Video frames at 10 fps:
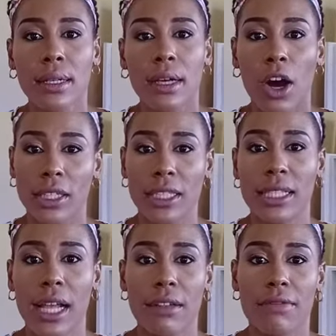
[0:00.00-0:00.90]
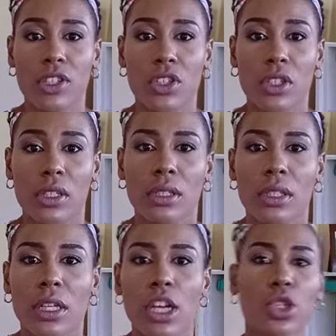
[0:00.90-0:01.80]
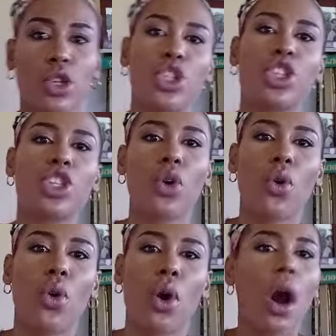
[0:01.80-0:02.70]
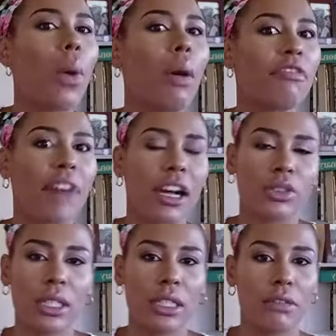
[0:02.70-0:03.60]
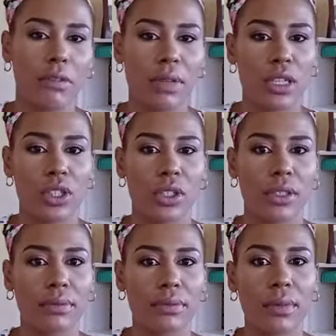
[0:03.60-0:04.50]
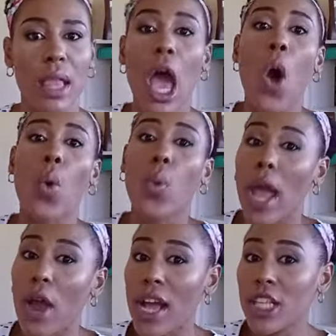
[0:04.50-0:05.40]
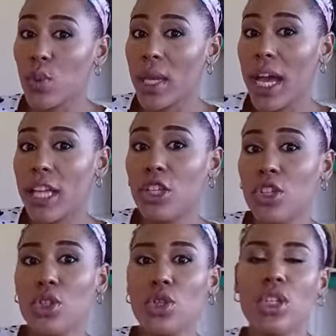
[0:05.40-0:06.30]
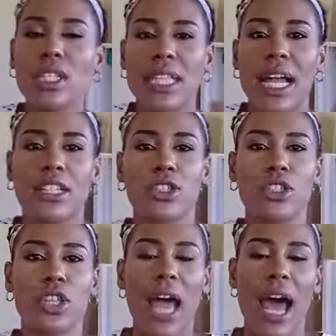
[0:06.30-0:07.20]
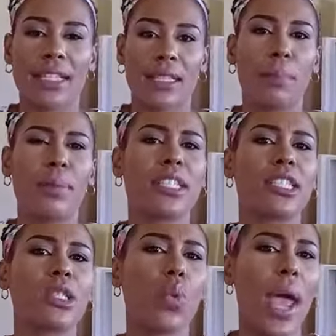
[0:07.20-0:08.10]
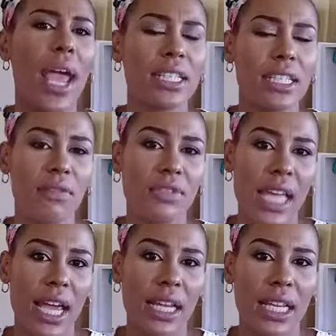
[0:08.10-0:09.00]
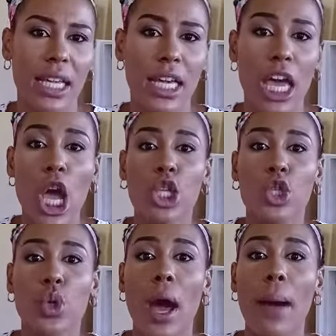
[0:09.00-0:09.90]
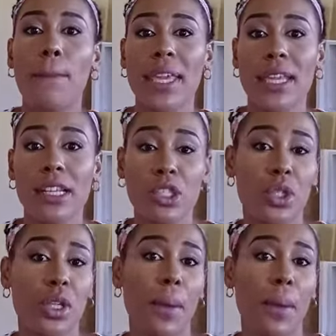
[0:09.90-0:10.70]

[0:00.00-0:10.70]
on the television to show our factual information. Whereas we can use that as a persuasive technique to appeal to the